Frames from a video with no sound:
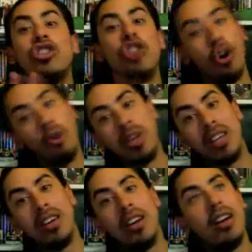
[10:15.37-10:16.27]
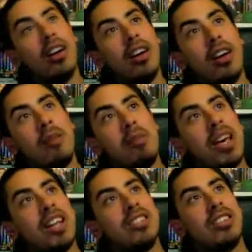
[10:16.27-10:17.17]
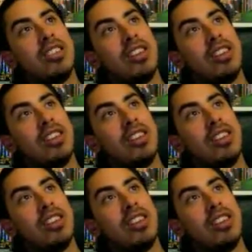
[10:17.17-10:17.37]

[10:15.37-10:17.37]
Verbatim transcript: Toby, because